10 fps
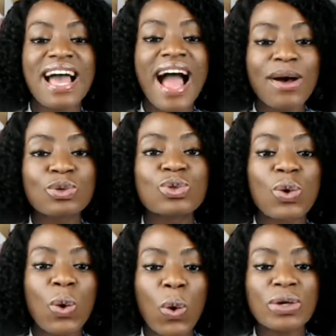out
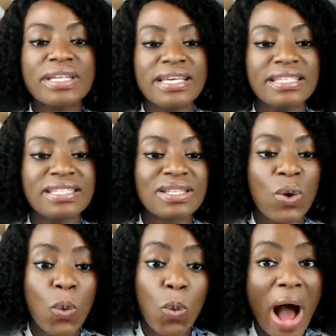on his
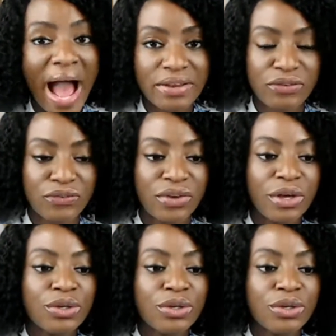wife.